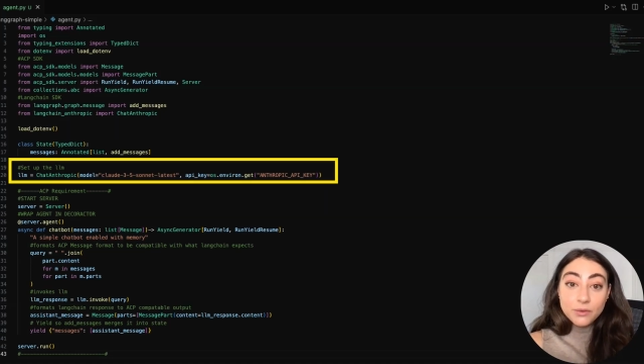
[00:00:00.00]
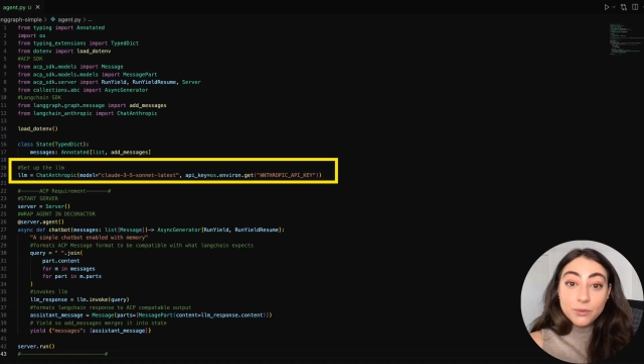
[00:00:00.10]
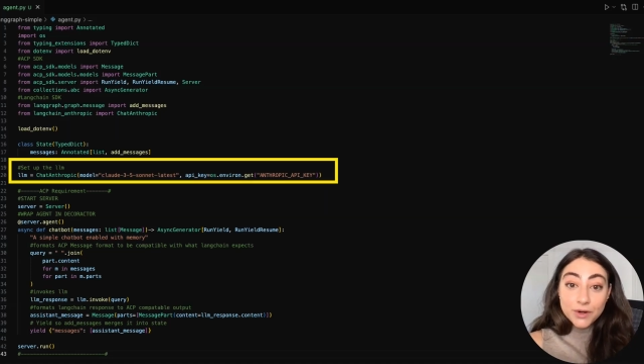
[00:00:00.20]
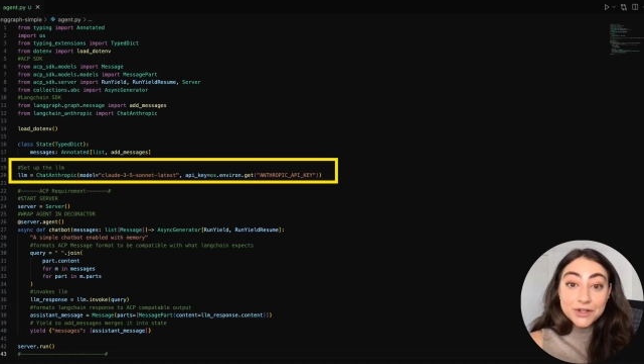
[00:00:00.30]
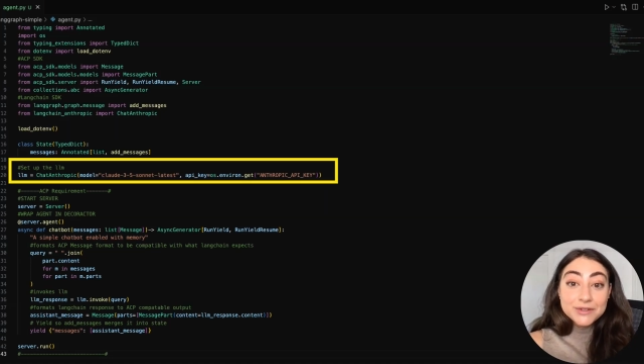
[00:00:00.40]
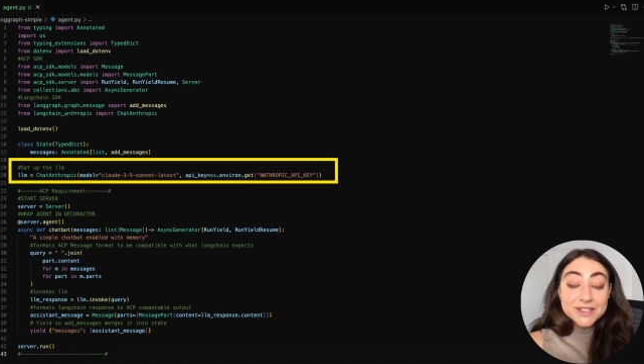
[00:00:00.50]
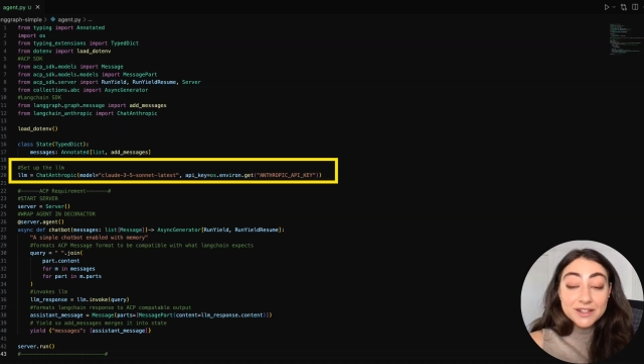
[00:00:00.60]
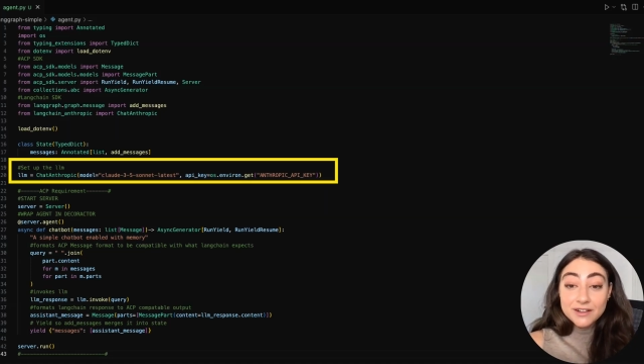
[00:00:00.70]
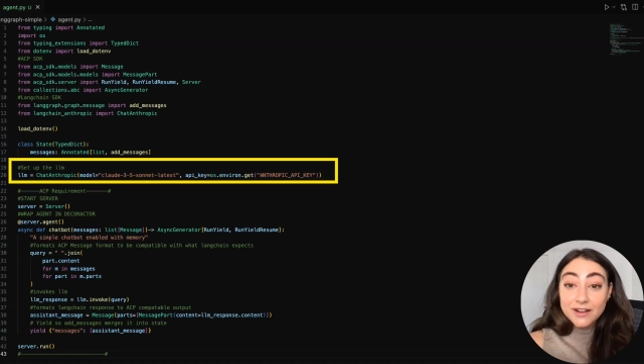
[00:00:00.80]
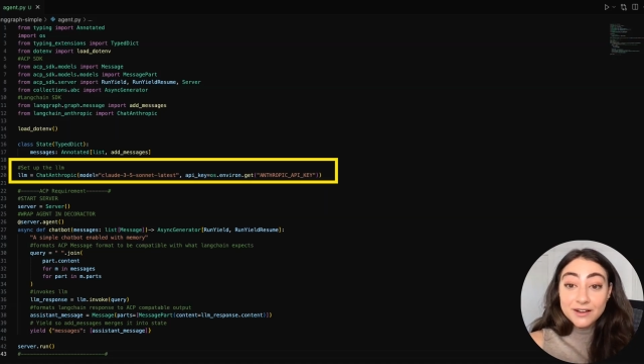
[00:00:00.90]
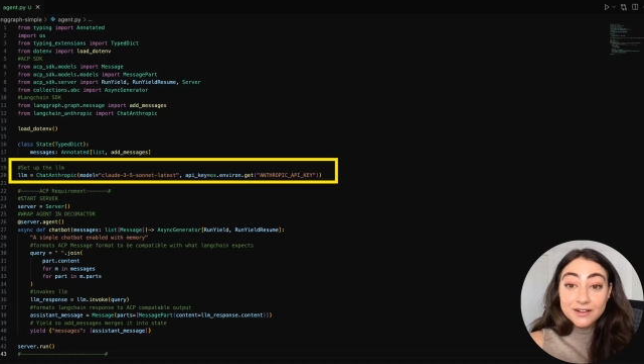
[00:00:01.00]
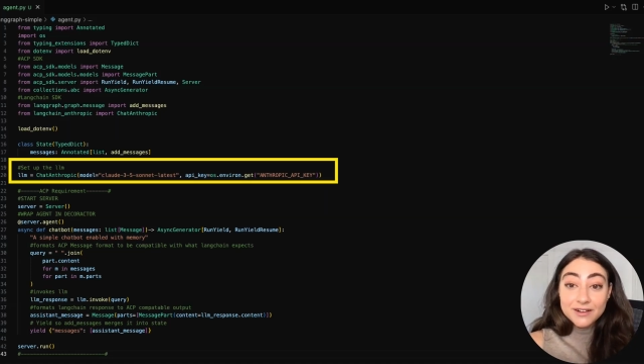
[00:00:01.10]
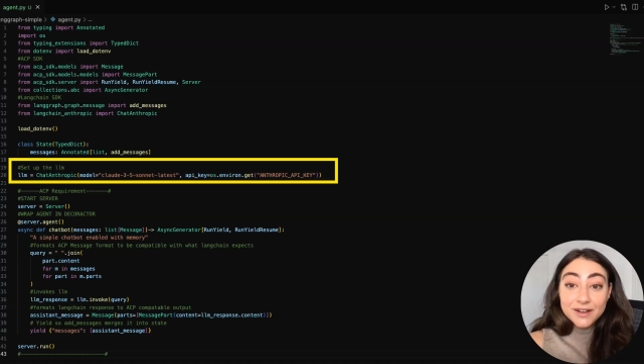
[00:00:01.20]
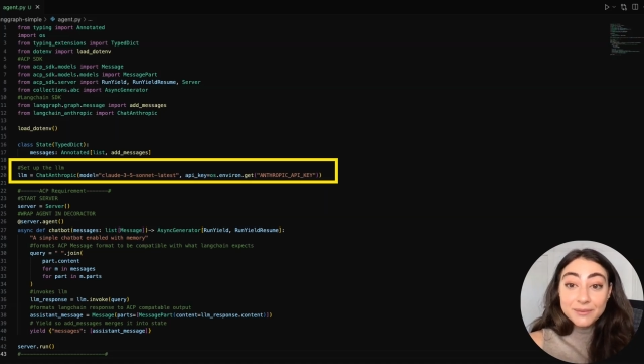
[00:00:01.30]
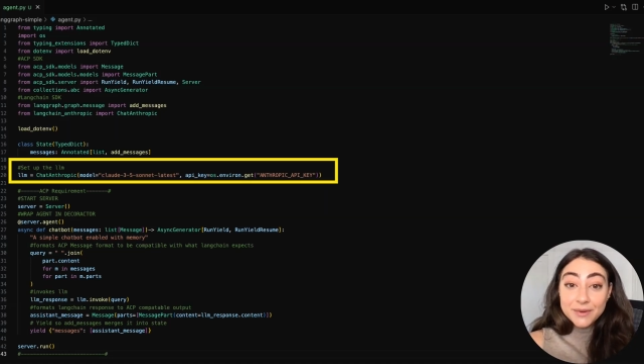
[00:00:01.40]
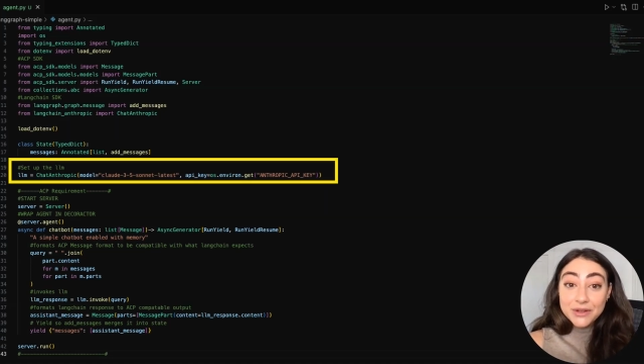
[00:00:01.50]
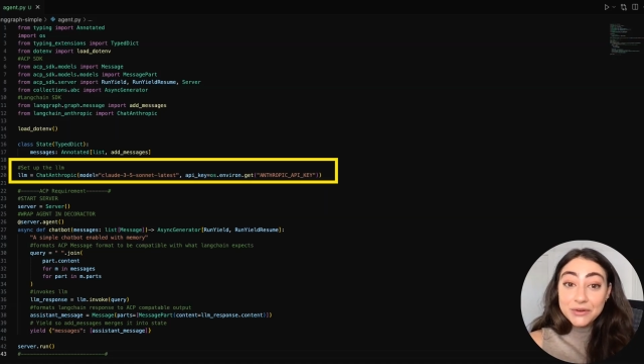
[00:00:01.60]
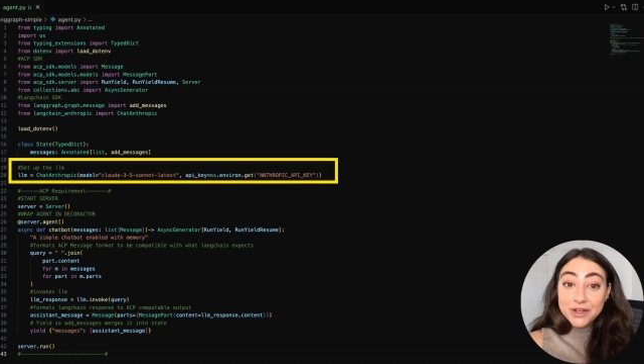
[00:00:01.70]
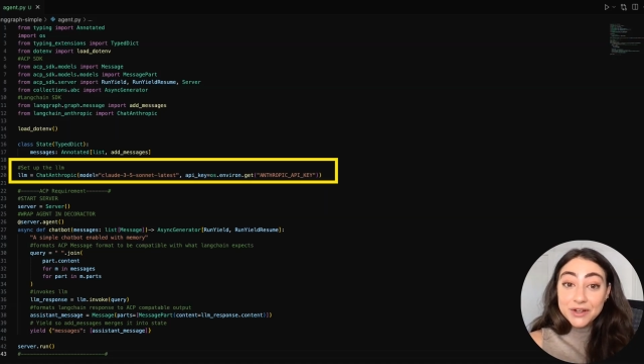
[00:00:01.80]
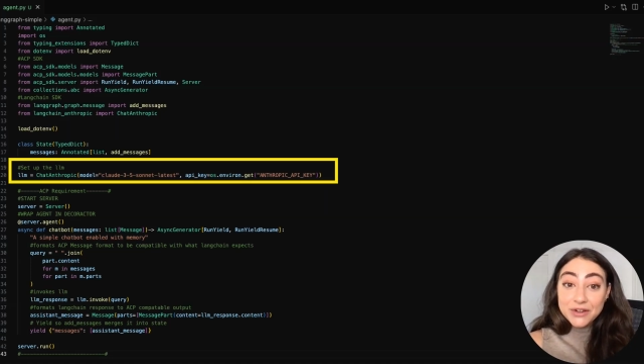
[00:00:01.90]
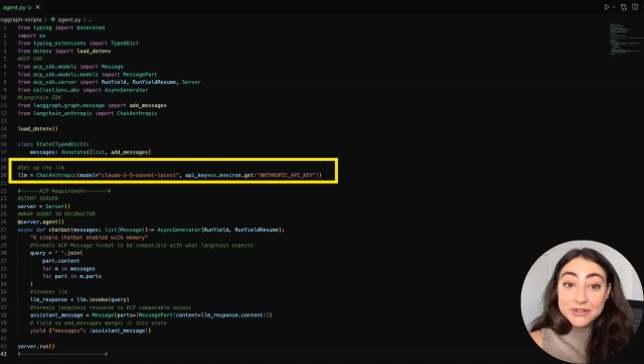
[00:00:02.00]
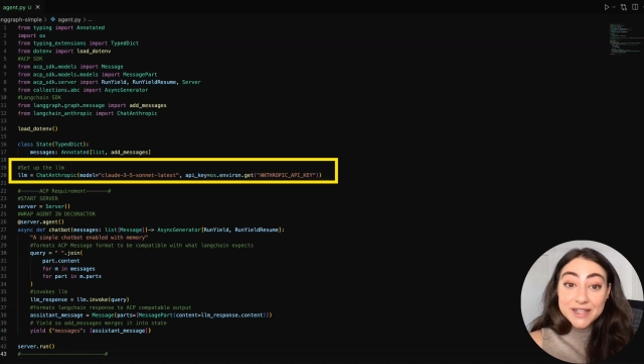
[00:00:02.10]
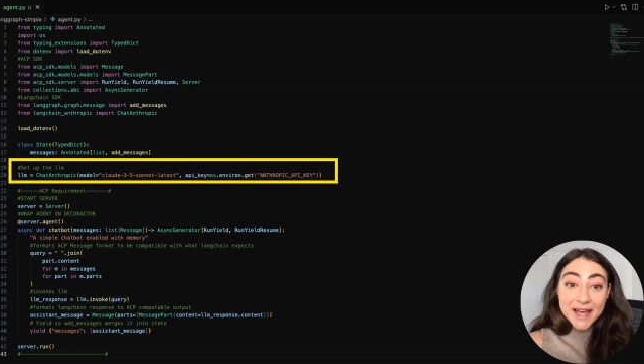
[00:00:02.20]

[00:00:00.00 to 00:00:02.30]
We're using Claude, but you can use